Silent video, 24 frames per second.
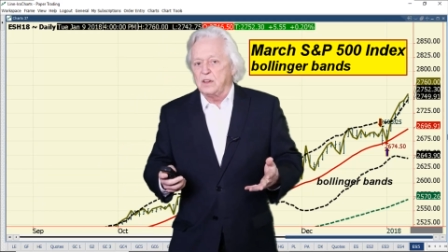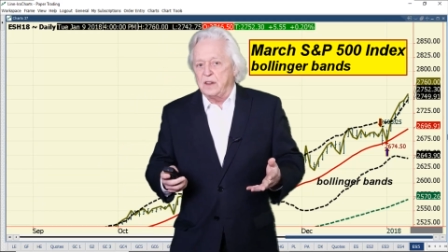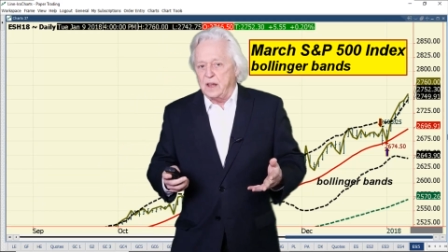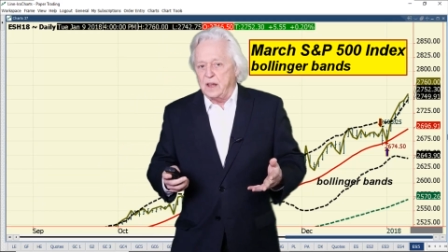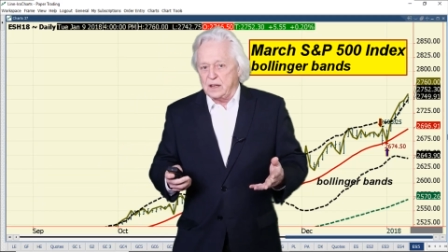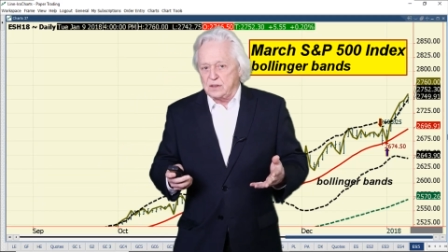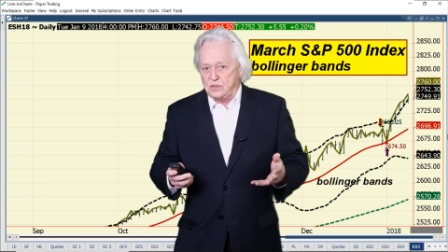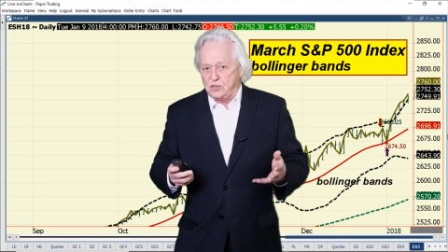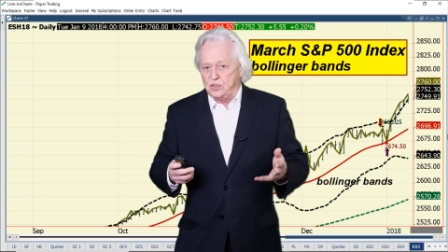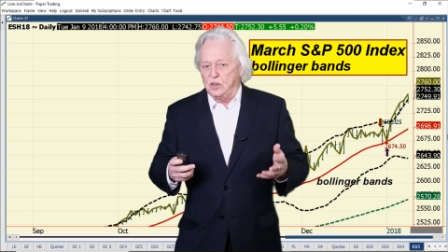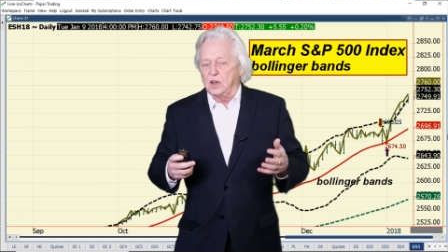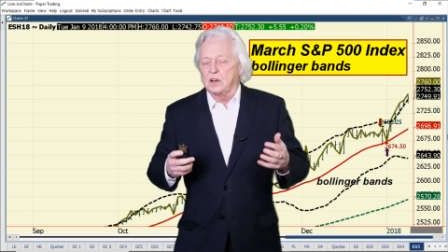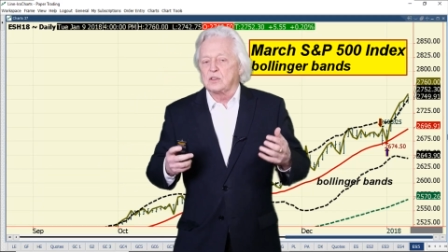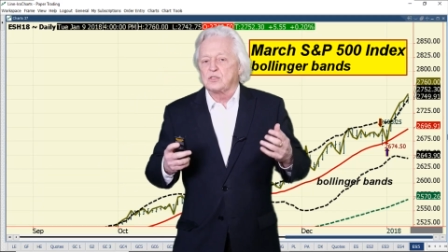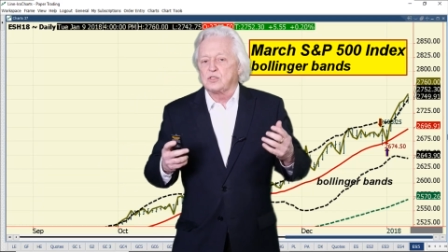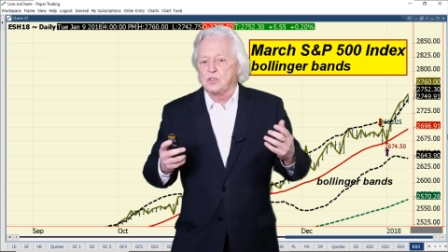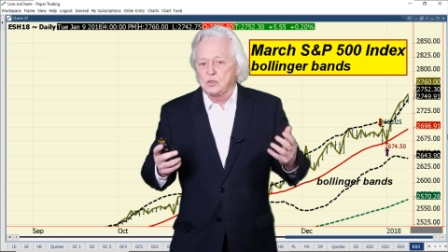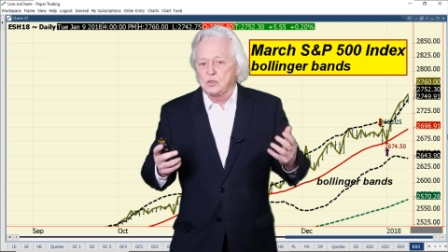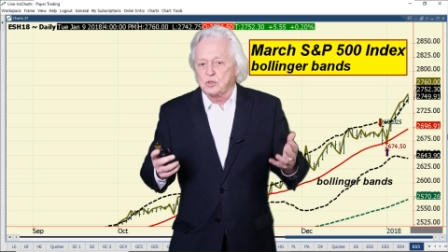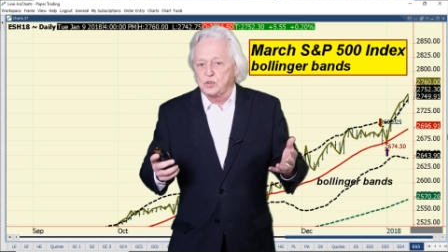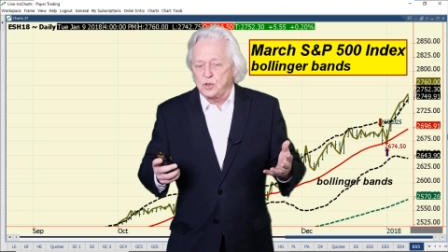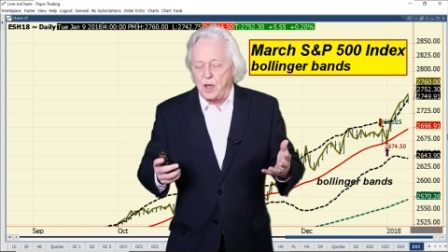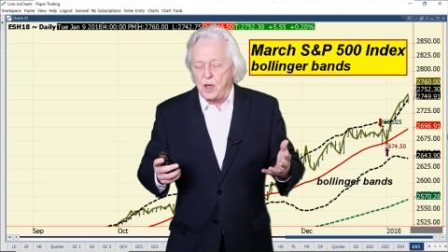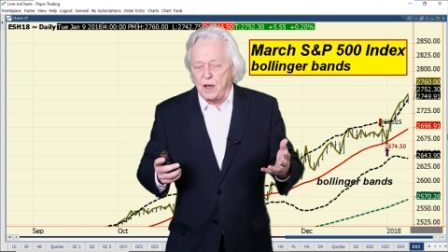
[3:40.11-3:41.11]
that sixth
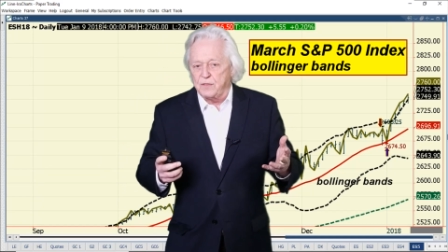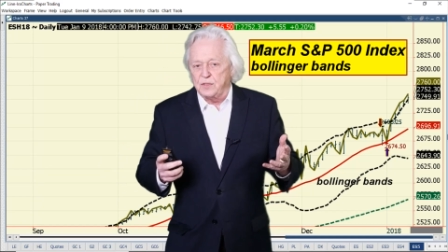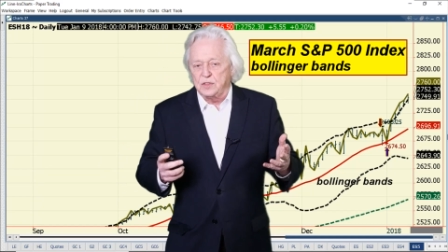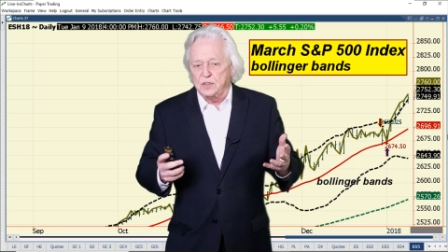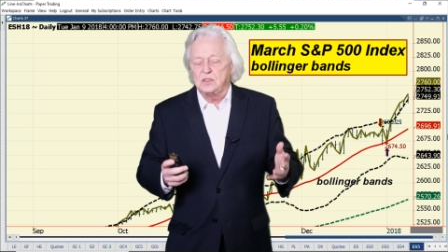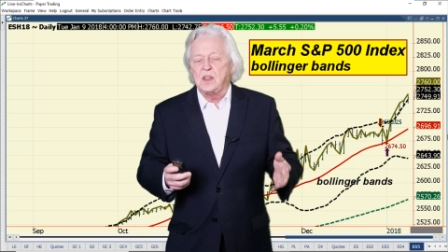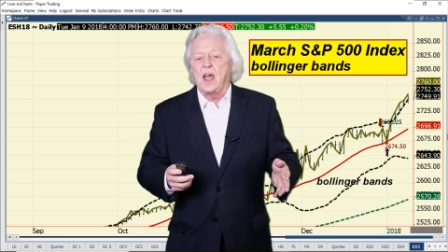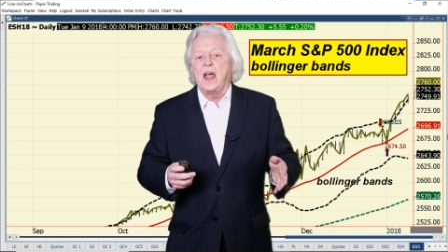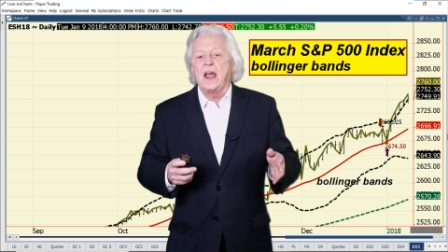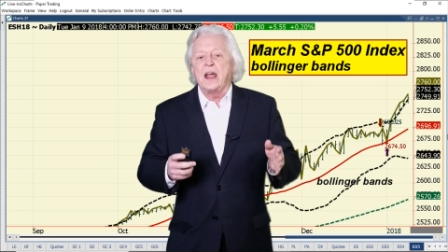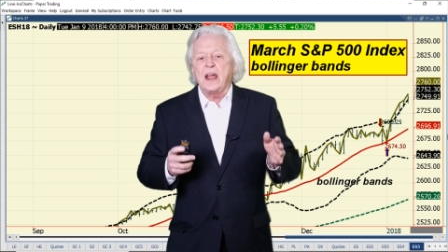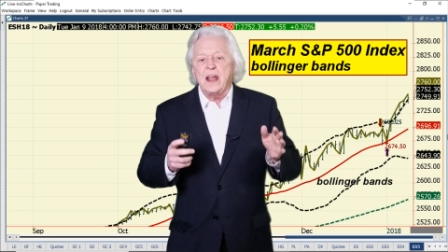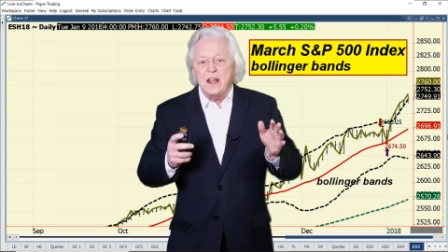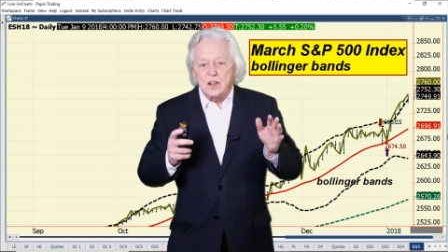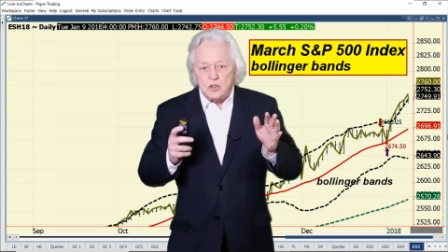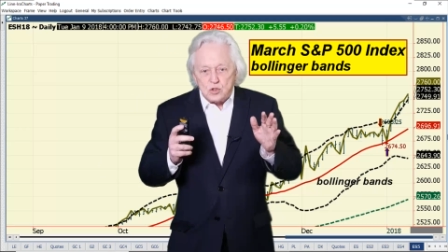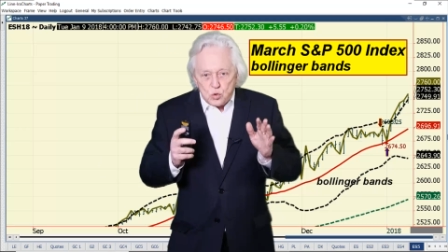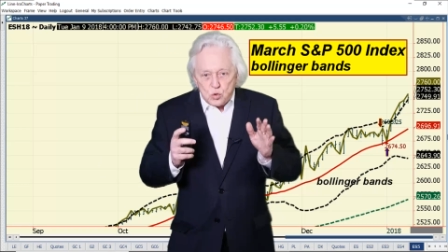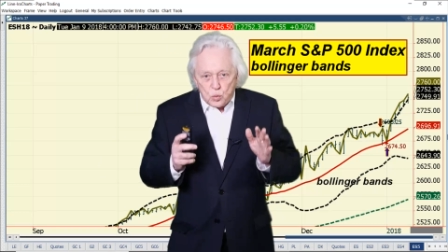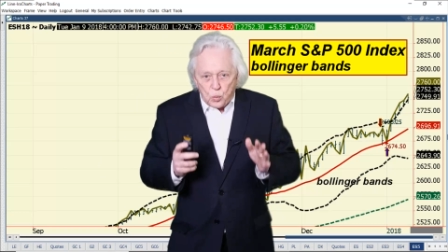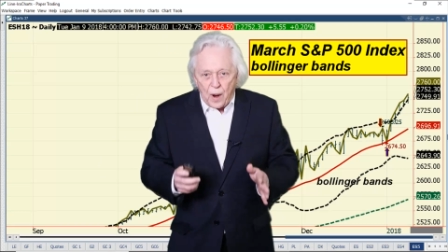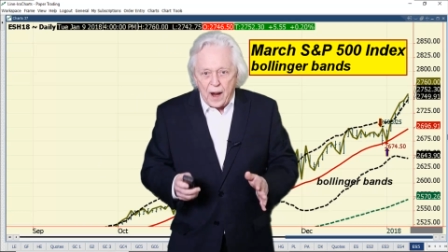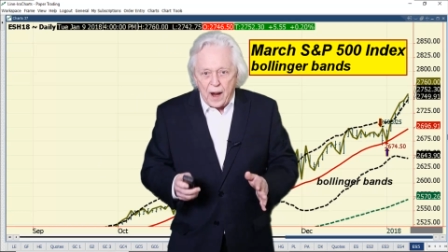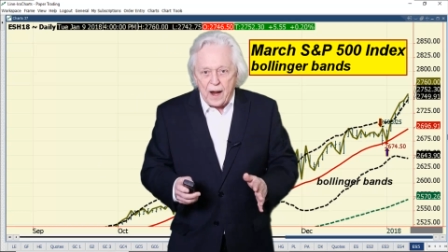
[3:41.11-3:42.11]
or seventh day? It's
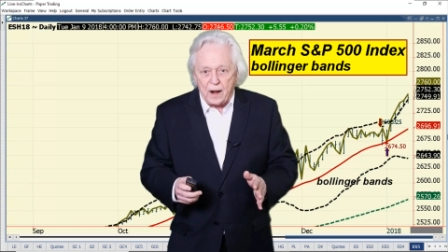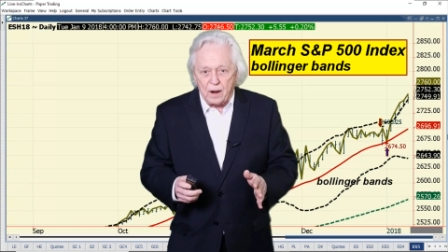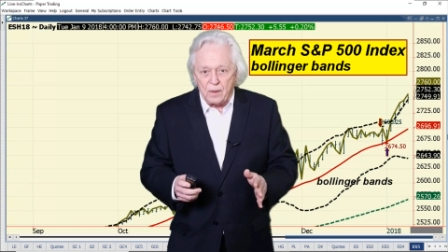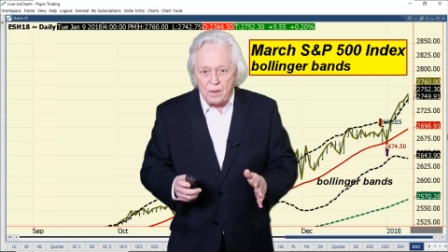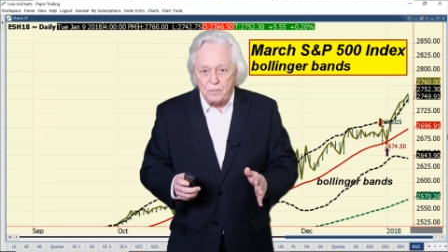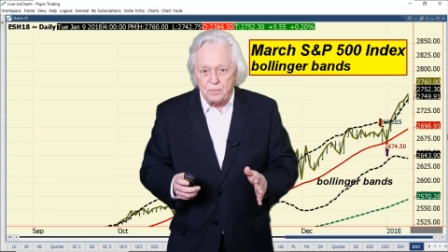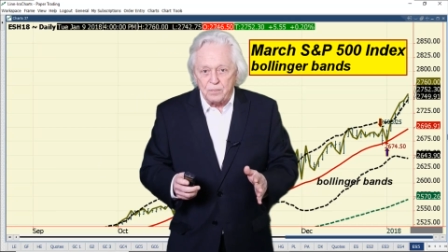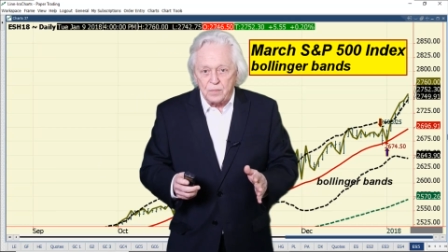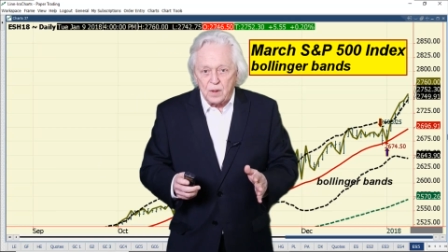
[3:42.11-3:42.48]
rare.